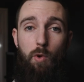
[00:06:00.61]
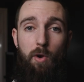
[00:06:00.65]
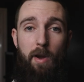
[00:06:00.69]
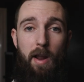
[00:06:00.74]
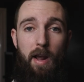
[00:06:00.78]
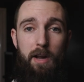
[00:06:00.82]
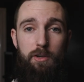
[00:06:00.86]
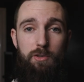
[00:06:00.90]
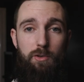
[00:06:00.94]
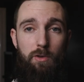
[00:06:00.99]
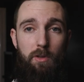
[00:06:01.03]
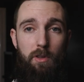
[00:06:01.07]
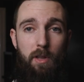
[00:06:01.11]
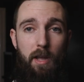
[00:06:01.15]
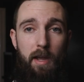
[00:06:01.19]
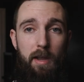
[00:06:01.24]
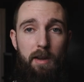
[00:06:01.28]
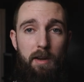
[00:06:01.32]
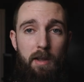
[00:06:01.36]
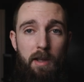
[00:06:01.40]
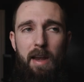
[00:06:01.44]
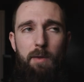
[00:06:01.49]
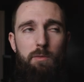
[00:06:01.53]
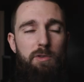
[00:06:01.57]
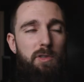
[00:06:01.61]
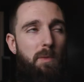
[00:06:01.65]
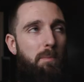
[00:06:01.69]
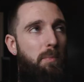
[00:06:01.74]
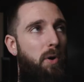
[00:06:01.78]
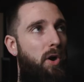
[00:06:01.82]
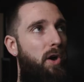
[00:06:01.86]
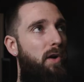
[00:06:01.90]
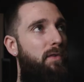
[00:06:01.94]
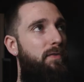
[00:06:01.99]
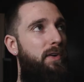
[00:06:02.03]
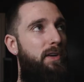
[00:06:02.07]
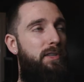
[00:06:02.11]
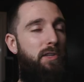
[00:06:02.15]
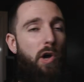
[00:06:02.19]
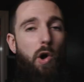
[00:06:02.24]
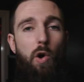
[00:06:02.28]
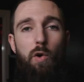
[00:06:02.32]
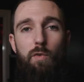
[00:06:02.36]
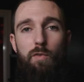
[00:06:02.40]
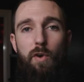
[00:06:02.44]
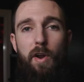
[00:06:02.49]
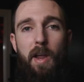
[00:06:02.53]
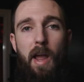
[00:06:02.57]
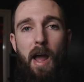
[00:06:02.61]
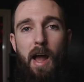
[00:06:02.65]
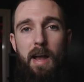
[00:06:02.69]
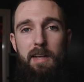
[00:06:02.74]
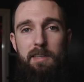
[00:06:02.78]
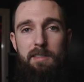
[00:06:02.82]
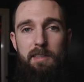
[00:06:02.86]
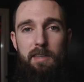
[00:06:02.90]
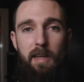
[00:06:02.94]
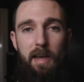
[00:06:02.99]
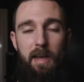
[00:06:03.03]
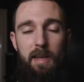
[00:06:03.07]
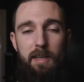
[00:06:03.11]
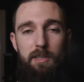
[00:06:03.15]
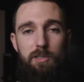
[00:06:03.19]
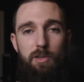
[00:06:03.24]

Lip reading: more natural light, and it was a perfect overcast day,